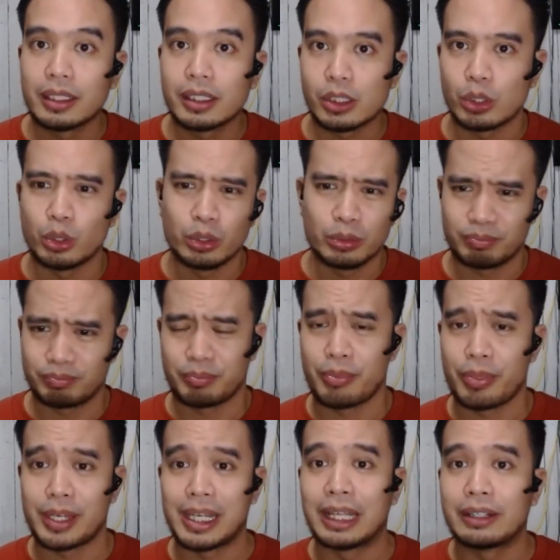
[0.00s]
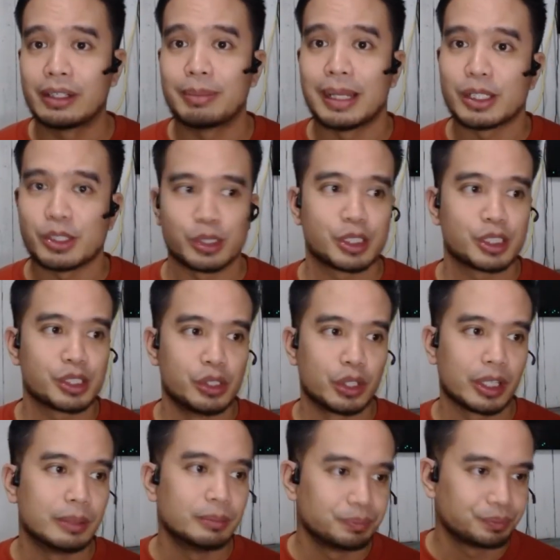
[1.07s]
So 300 pesos,
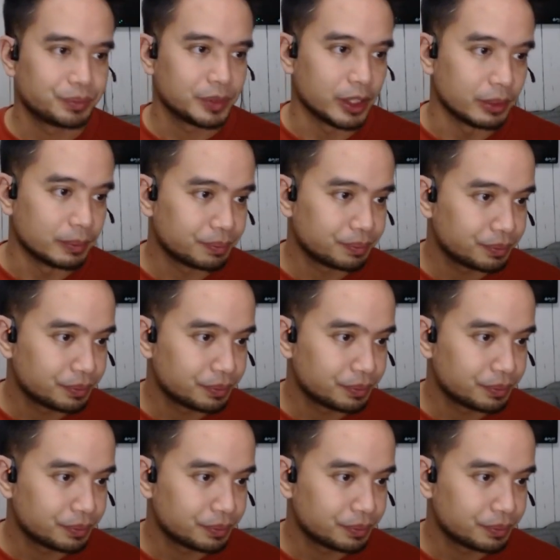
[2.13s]
okay? Yun.